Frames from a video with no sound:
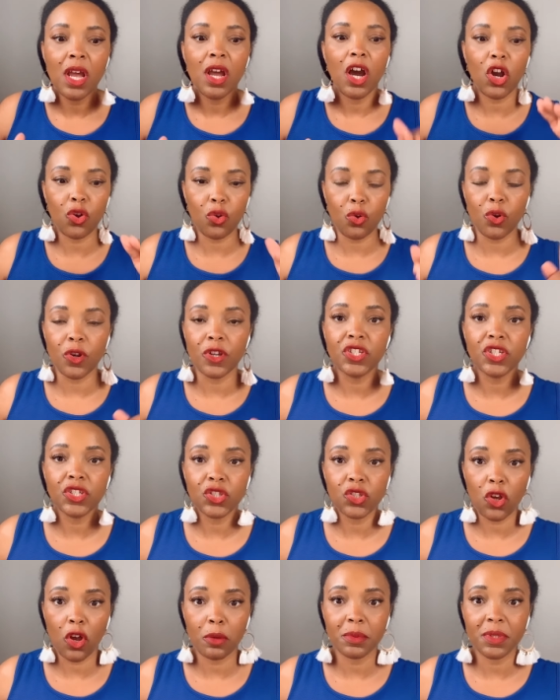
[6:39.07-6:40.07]
according to
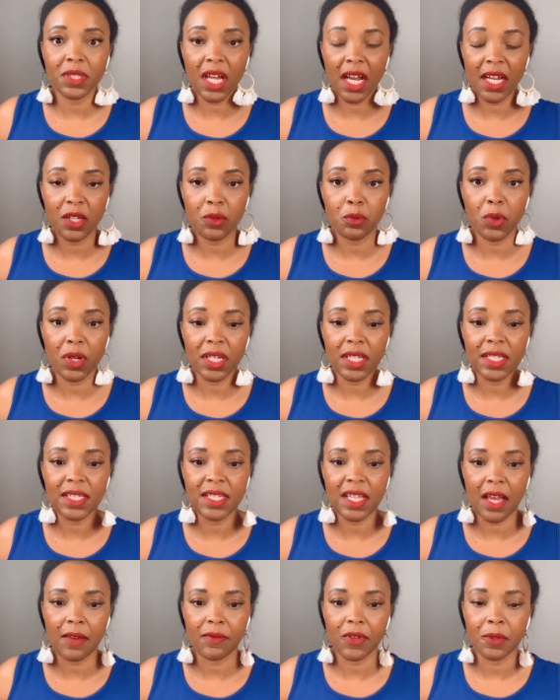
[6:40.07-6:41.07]
Psalms
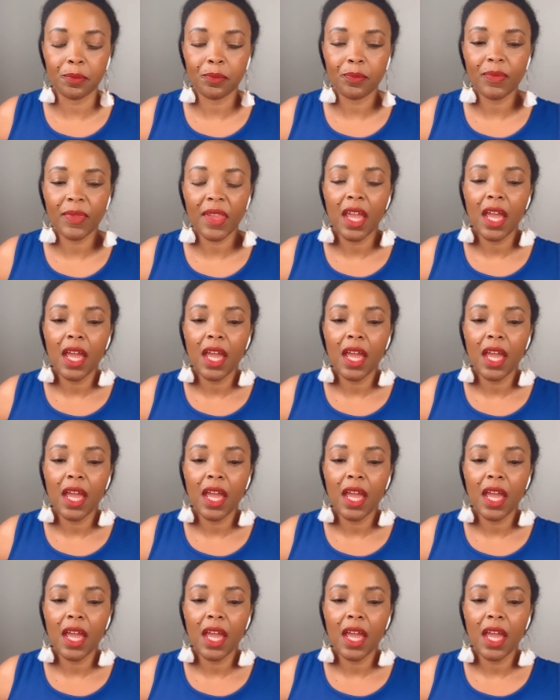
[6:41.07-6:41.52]
91:7.